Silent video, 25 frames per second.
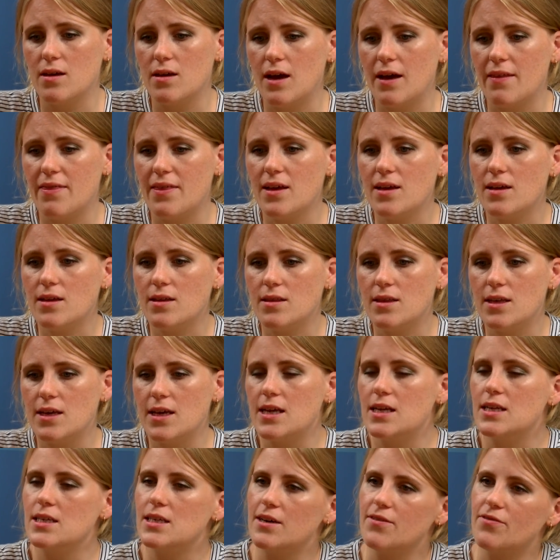I think the
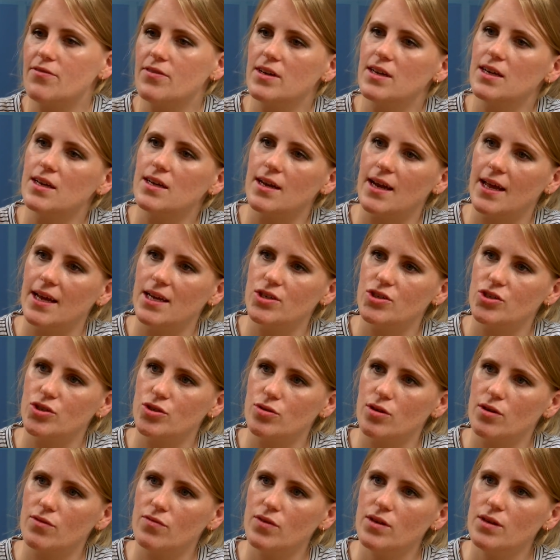indefinite
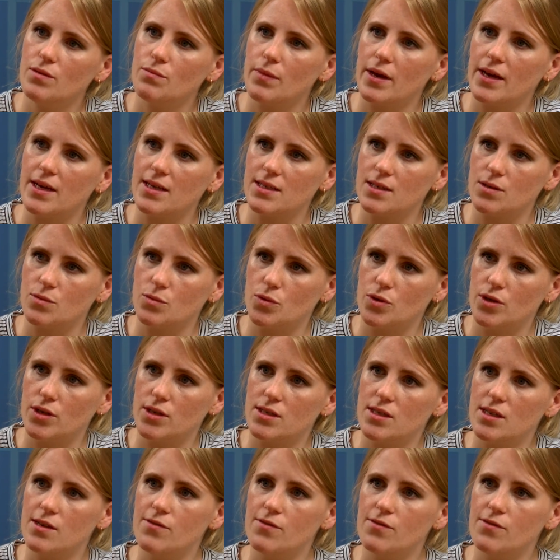nature of it makes it worse.